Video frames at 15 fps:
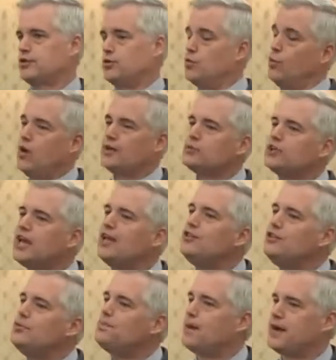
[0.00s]
Or what
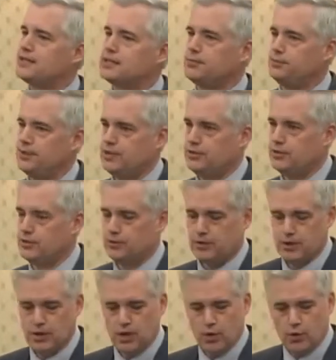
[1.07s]
can you possibly do?
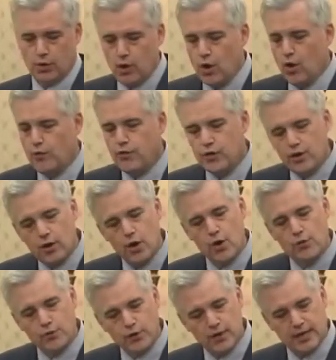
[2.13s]
Well, over and
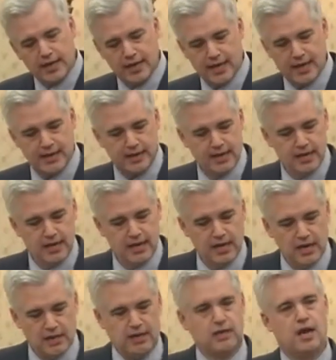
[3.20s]
over again,
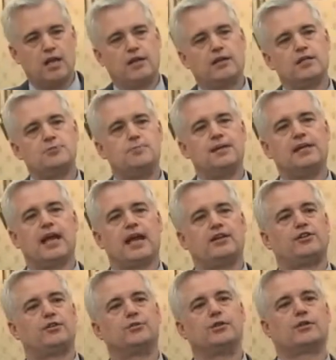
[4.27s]
the colonies began
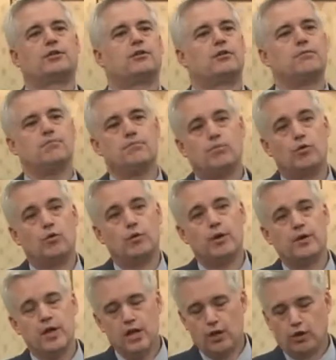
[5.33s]

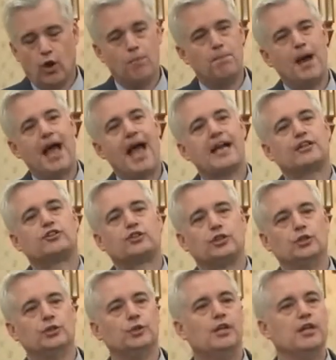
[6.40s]
to go back
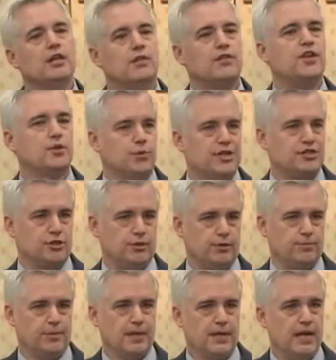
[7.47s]
to the original.
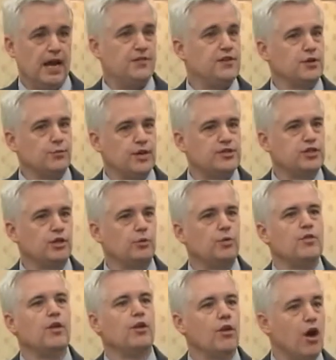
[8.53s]
And the original were
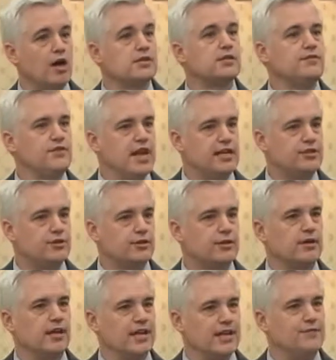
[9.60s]
the laws of nature
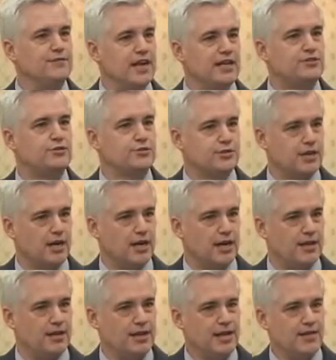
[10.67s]
and of nature's
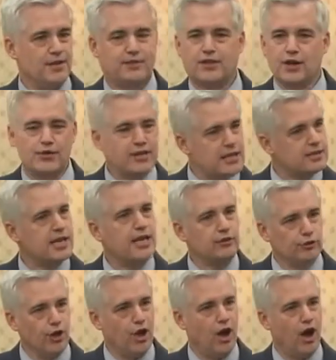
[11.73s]
God. That there is a
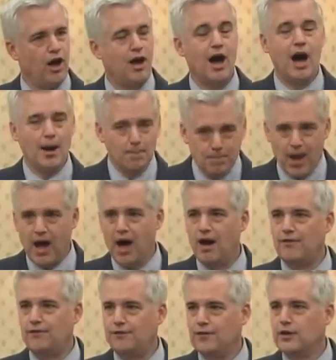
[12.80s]
law
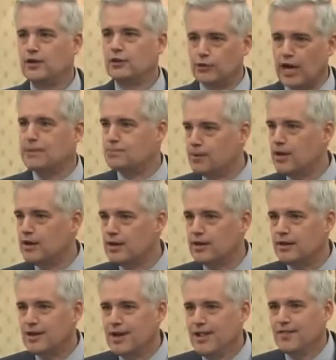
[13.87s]
above Great Britain.
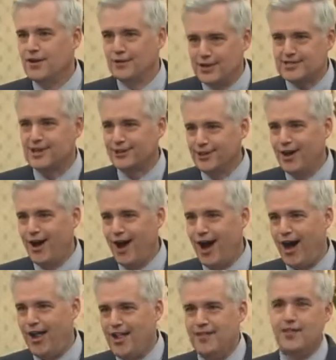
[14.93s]
There is a
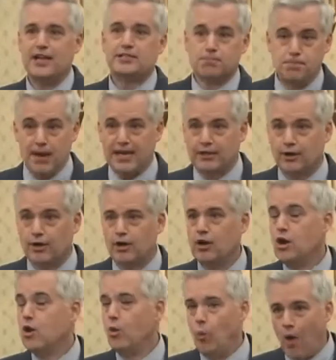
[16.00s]
law that's bigger,
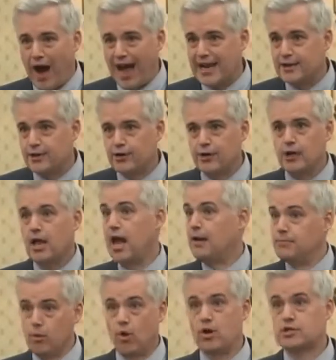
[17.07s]
wider, and
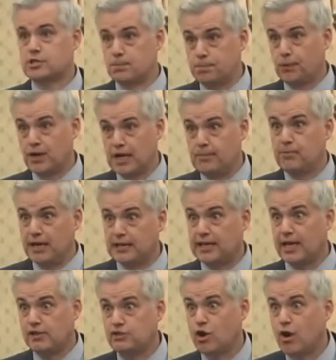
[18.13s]
more supreme than
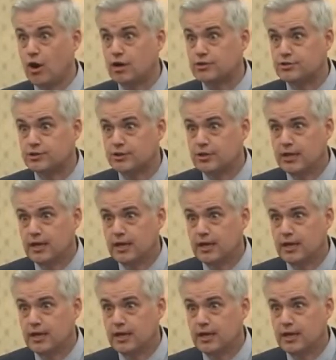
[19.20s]
King George.